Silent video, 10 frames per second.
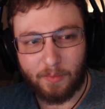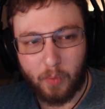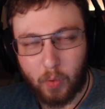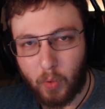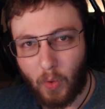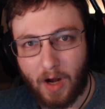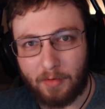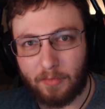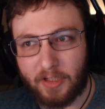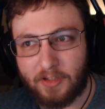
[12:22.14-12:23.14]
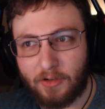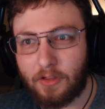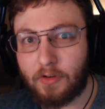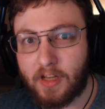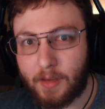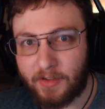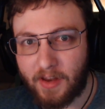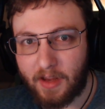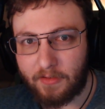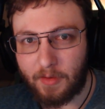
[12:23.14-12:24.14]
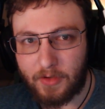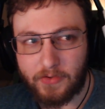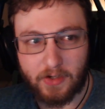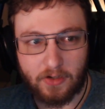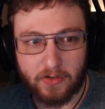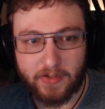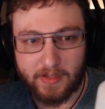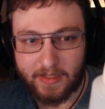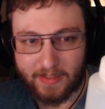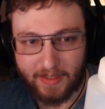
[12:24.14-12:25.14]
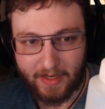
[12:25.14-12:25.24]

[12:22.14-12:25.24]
probably 2 to 3 times a day if I'm using just this.